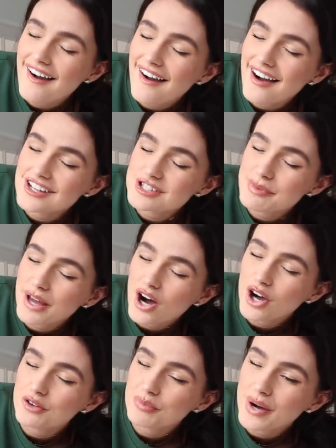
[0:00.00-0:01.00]
I should be a
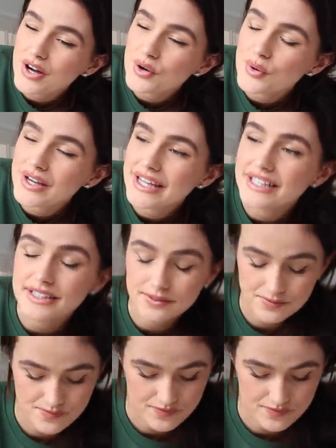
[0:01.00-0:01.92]
homeware queen.